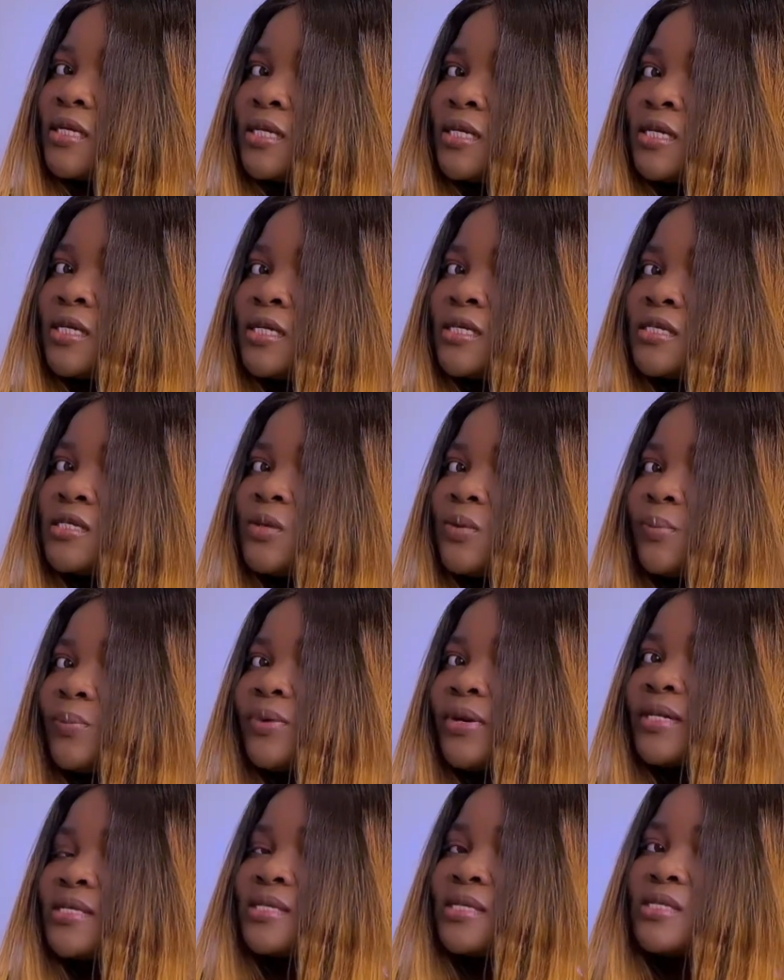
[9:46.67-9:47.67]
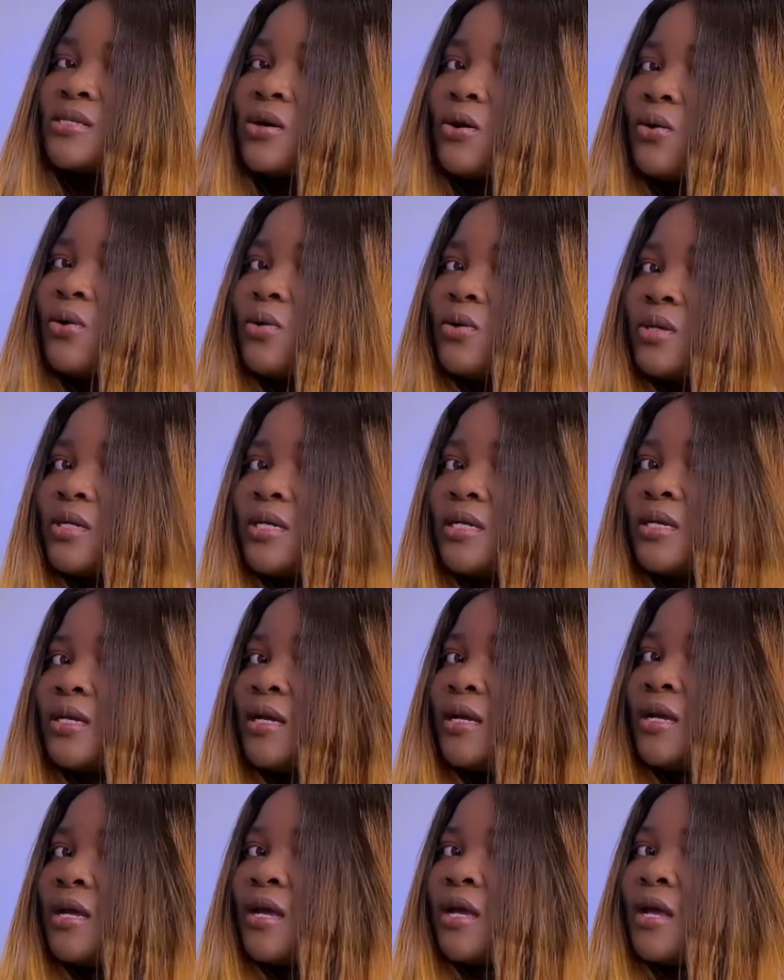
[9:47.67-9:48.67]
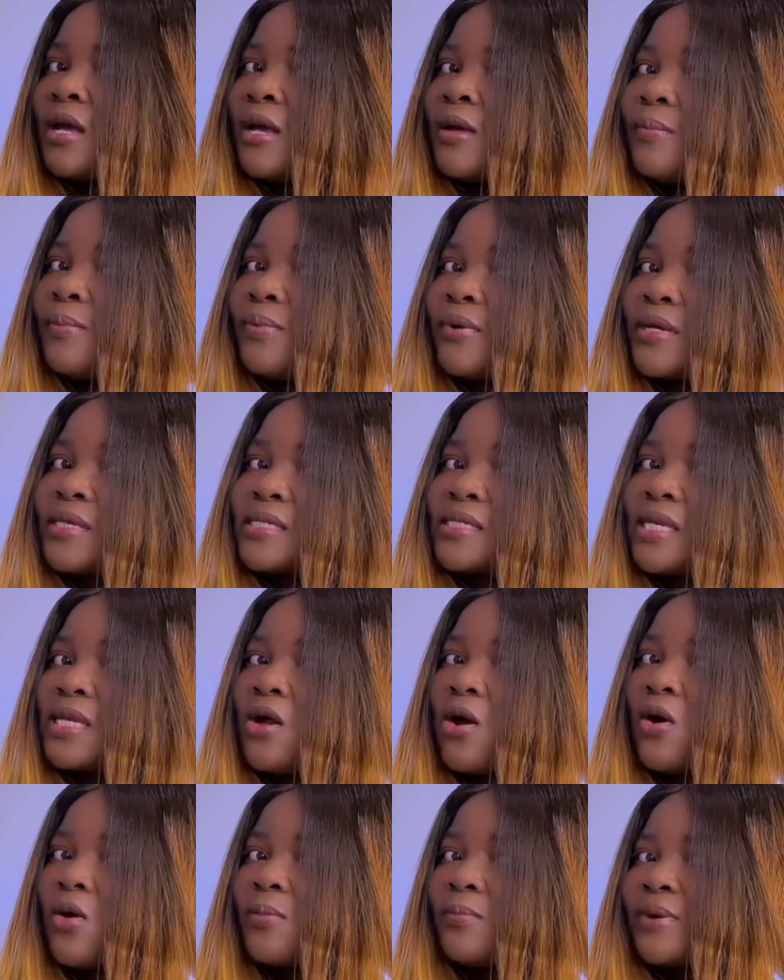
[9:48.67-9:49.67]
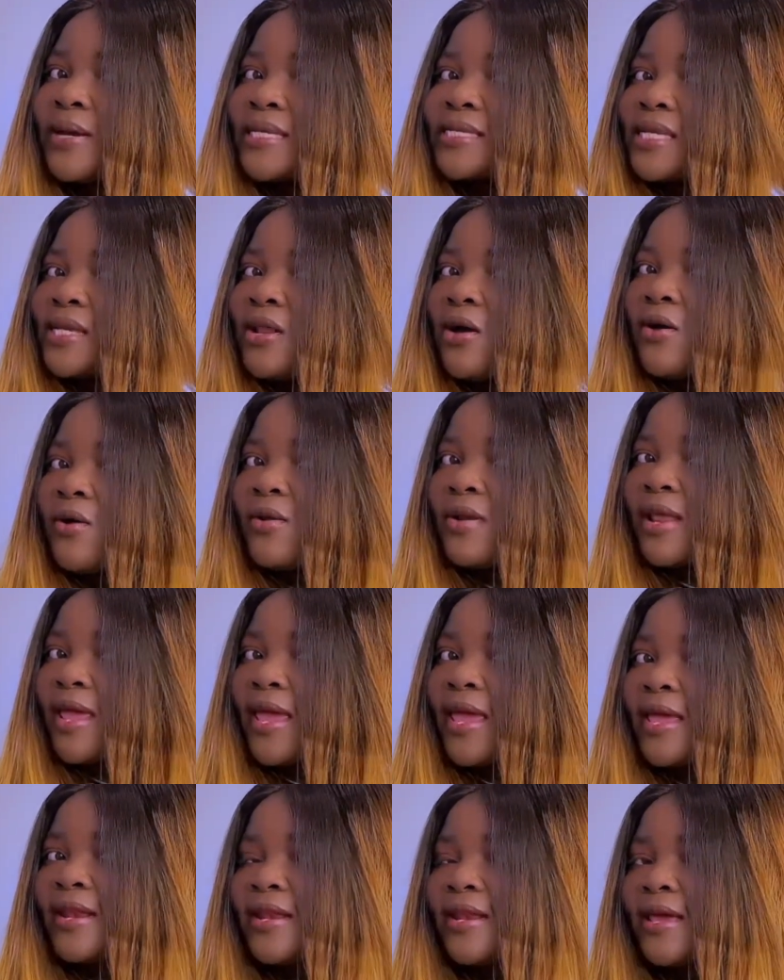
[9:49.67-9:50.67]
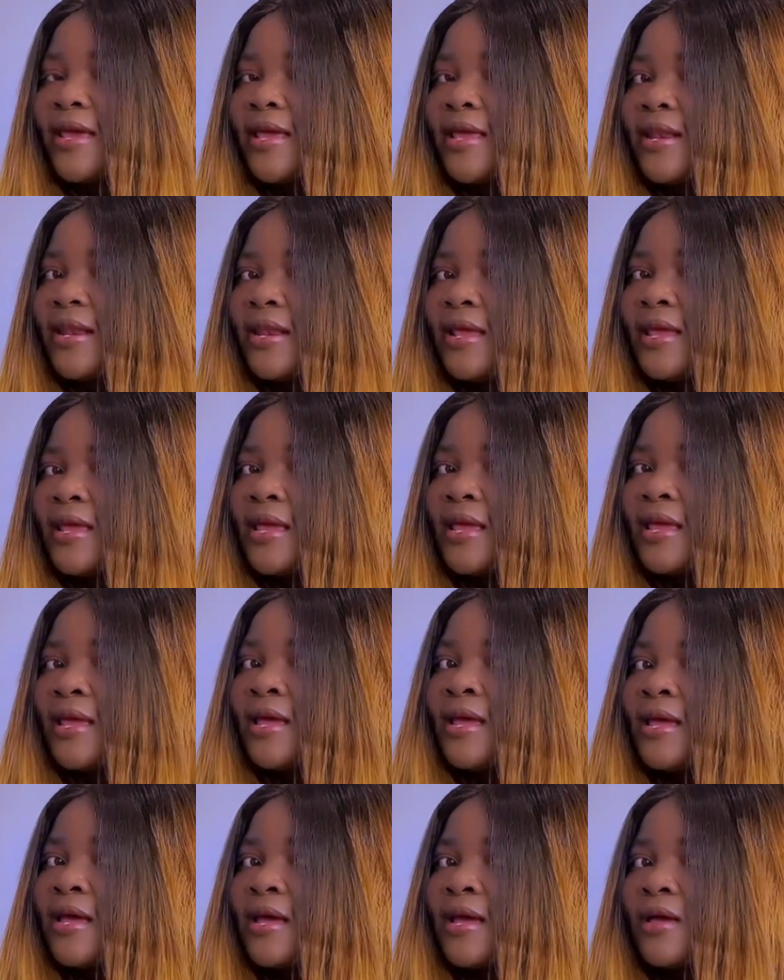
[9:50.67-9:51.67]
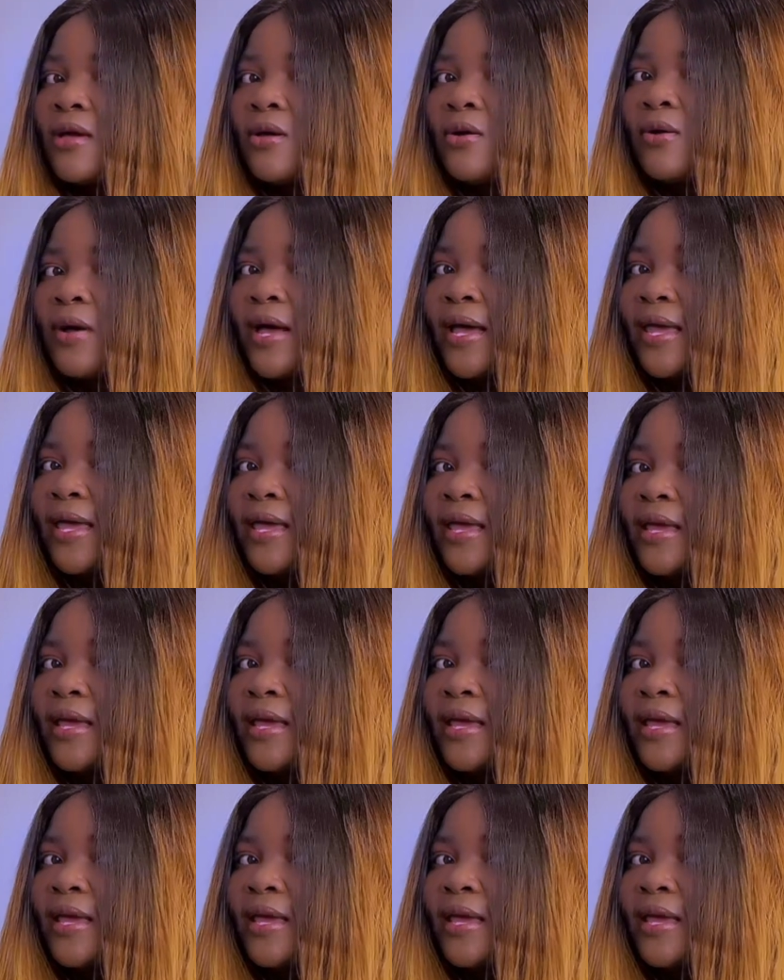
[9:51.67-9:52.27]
So press it on, press it on, press it on, and then go ahead